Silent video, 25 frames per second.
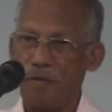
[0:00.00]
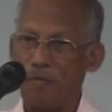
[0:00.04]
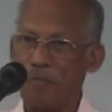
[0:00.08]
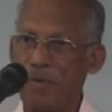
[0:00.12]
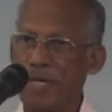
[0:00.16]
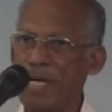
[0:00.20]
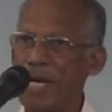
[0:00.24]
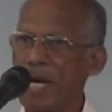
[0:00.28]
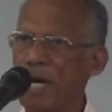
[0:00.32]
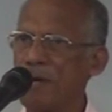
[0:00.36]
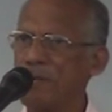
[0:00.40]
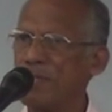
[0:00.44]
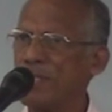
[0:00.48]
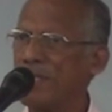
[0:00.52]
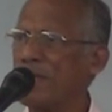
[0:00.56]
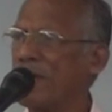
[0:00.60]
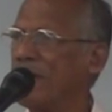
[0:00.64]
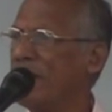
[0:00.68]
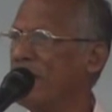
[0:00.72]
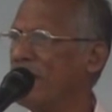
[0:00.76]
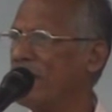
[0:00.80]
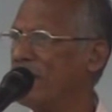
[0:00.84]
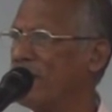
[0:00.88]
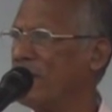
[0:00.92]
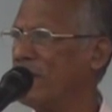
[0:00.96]
We have
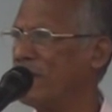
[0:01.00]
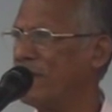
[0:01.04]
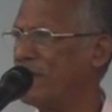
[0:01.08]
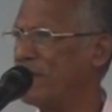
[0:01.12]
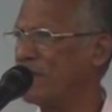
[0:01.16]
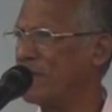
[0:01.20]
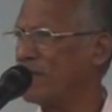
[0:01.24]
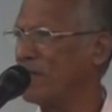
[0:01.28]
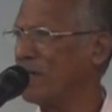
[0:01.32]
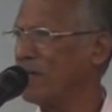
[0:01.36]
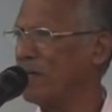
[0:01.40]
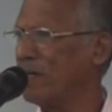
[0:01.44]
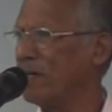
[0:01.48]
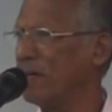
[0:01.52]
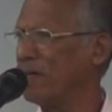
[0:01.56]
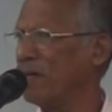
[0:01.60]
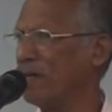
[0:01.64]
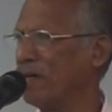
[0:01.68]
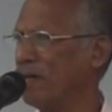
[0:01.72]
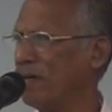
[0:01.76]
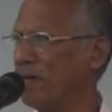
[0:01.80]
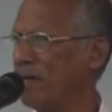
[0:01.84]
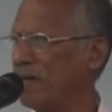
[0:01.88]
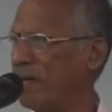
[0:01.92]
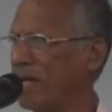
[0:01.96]
studied this
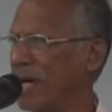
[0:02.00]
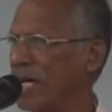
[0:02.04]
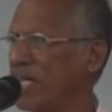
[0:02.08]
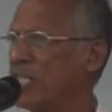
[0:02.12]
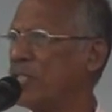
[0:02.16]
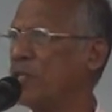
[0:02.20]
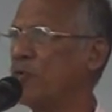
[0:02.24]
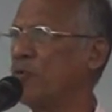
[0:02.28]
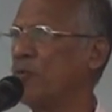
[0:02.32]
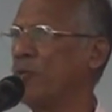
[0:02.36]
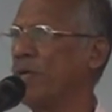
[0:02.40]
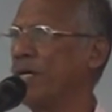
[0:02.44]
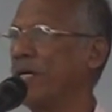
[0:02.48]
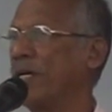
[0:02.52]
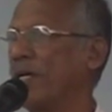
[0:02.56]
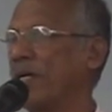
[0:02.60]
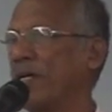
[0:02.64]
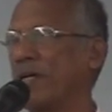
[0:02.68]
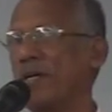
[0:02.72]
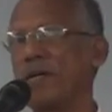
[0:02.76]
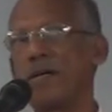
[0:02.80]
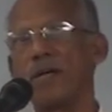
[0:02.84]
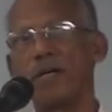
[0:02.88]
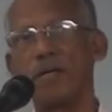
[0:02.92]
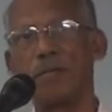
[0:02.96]
last week
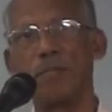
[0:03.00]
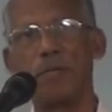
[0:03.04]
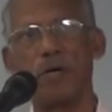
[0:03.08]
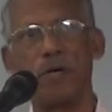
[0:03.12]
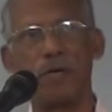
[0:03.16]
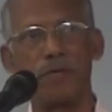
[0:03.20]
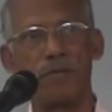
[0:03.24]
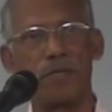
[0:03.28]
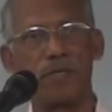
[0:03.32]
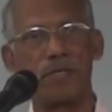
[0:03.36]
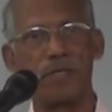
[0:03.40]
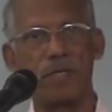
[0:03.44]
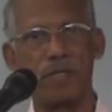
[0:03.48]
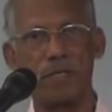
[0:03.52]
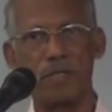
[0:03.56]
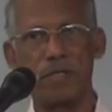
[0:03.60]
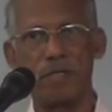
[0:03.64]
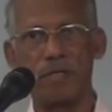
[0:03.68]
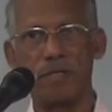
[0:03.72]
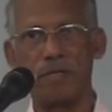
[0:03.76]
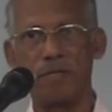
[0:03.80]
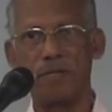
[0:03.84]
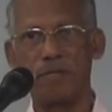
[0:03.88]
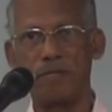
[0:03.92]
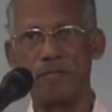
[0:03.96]
about
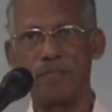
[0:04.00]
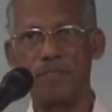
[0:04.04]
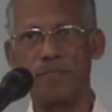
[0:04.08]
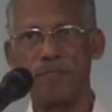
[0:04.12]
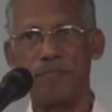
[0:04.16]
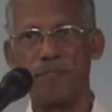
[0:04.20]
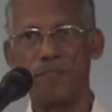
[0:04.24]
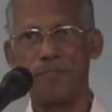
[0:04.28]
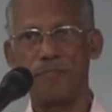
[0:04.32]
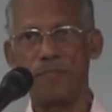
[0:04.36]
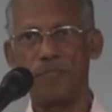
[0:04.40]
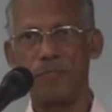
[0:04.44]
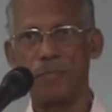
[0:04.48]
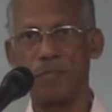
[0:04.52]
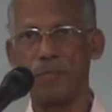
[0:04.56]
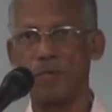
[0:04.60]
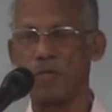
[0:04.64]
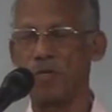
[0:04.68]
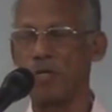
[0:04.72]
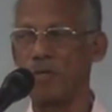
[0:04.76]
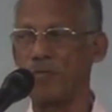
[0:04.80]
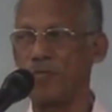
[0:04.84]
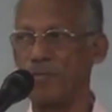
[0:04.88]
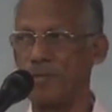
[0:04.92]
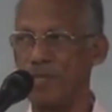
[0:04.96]
the
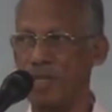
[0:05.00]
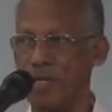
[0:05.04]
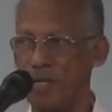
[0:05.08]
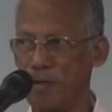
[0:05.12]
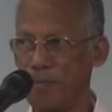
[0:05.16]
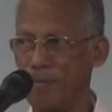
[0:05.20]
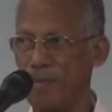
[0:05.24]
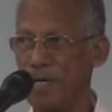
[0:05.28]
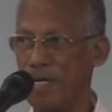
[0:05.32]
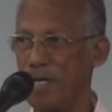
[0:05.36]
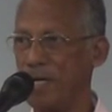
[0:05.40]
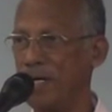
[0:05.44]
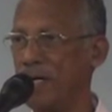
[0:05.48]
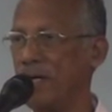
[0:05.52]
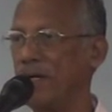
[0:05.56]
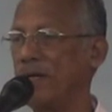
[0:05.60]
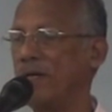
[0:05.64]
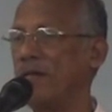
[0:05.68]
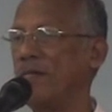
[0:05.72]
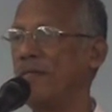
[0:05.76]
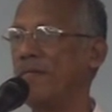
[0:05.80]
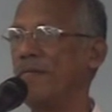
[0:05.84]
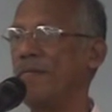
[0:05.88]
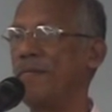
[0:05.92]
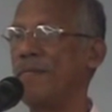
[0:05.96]
book of Jeremiah,
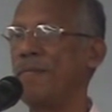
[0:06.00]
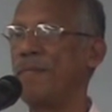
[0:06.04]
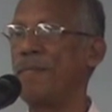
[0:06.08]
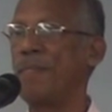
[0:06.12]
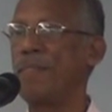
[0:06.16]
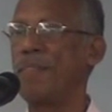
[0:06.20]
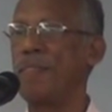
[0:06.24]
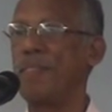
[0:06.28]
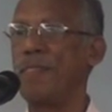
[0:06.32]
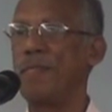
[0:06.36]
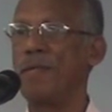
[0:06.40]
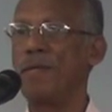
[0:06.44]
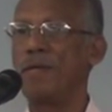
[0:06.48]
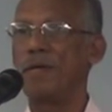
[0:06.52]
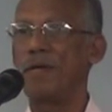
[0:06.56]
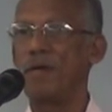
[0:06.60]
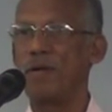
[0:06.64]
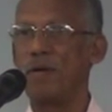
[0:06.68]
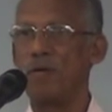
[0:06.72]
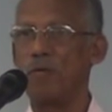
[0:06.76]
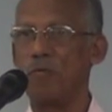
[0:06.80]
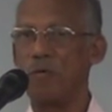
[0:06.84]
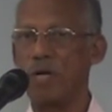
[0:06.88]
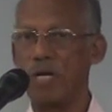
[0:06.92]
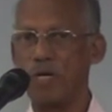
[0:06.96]

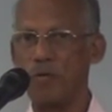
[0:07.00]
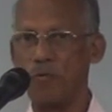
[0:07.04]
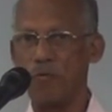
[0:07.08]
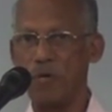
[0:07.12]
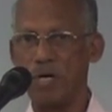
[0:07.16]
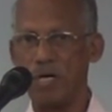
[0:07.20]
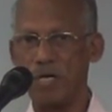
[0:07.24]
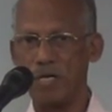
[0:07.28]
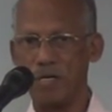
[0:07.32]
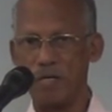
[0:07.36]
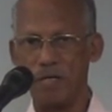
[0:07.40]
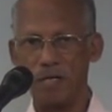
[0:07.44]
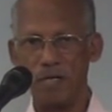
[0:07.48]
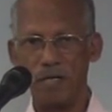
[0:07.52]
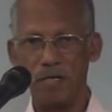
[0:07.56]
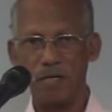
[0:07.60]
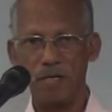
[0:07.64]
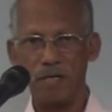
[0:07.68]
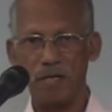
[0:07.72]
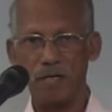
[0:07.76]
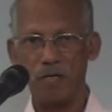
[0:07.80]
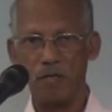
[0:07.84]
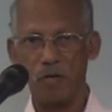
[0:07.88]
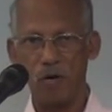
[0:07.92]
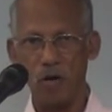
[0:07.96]
what
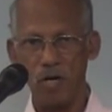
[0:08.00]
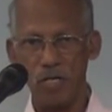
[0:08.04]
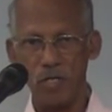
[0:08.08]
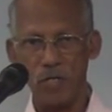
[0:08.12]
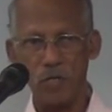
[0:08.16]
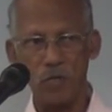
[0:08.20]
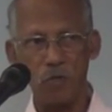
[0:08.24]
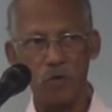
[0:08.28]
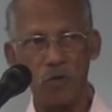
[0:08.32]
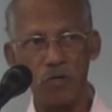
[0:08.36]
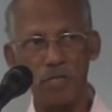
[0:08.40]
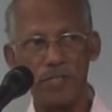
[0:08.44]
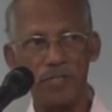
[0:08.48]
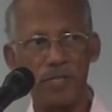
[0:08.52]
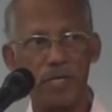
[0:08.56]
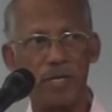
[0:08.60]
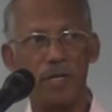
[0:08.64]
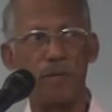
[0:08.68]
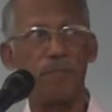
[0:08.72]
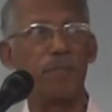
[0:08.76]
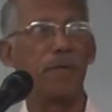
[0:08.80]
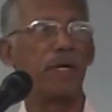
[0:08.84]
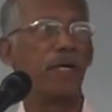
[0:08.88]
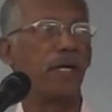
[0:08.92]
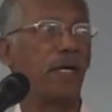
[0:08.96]
God told
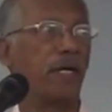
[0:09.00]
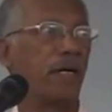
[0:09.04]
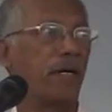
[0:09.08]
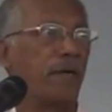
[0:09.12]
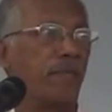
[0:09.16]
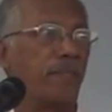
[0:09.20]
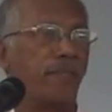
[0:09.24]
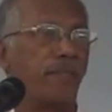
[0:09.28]
Jeremiah,